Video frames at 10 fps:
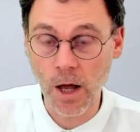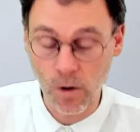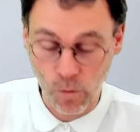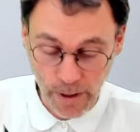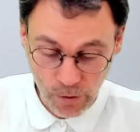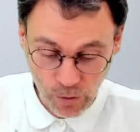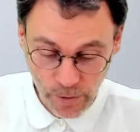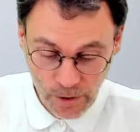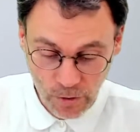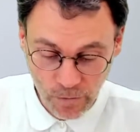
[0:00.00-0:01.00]
Where do we
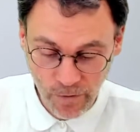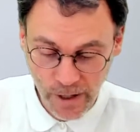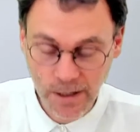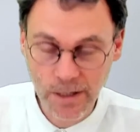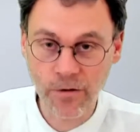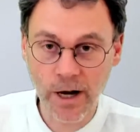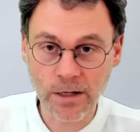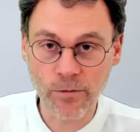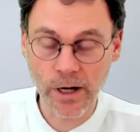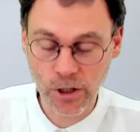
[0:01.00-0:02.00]
do finally find a
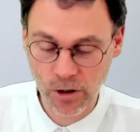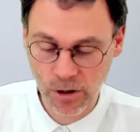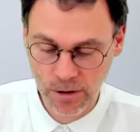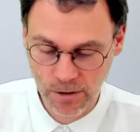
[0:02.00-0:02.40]
branch cut?